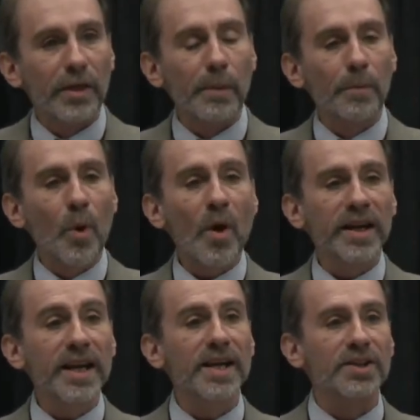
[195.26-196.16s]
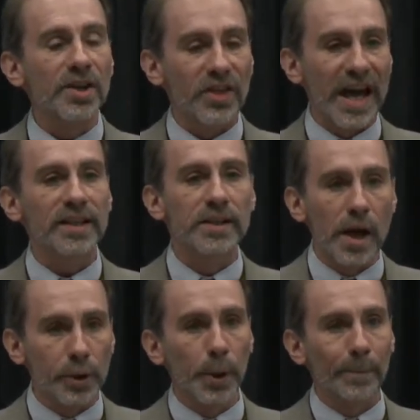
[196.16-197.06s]
The point is that that's
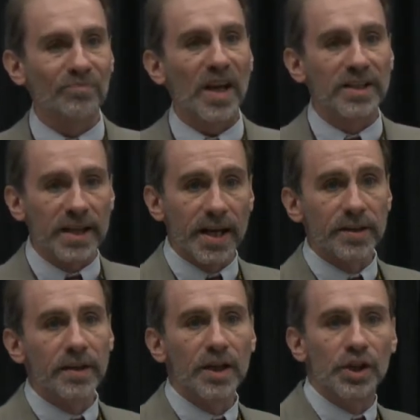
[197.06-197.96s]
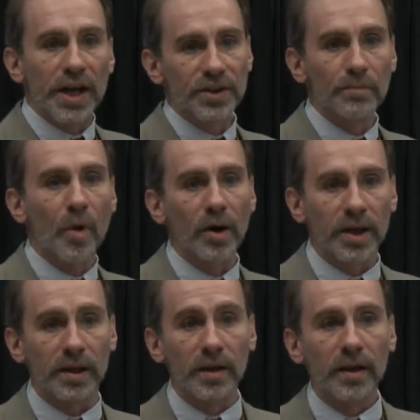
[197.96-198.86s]
another attendant adjacent
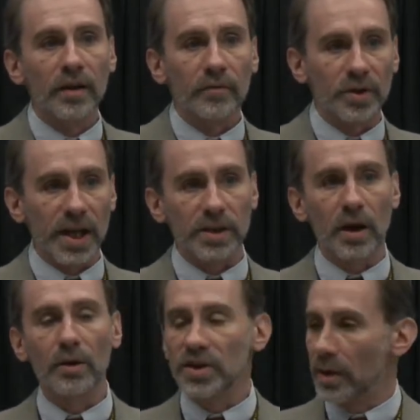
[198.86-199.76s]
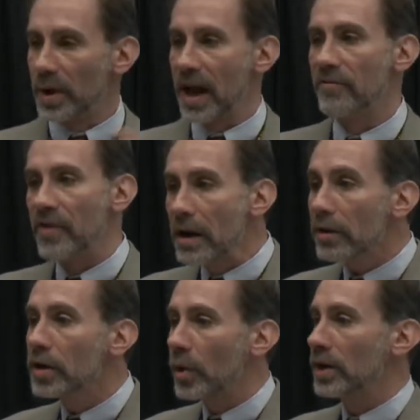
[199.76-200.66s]
market for technology that would have
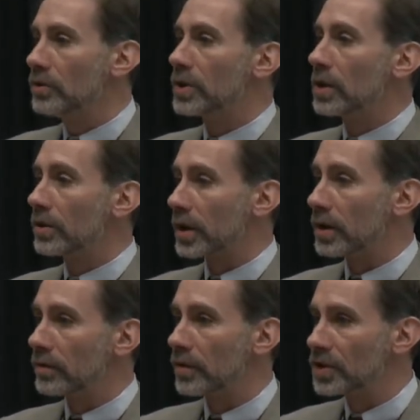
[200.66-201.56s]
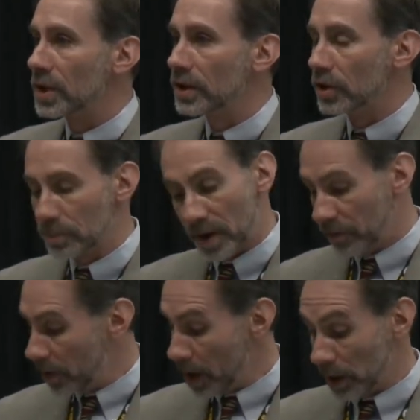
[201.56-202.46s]
very great utility for seniors,
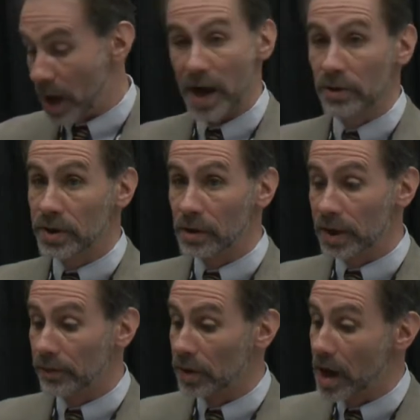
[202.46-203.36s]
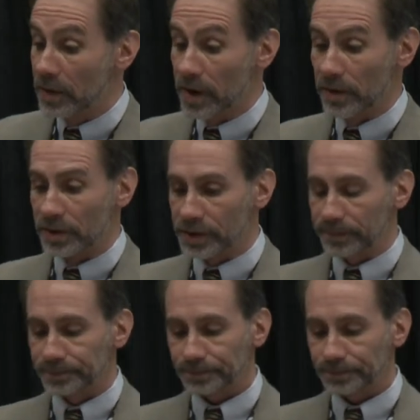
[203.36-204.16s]
but a lot of utility for a lot of others.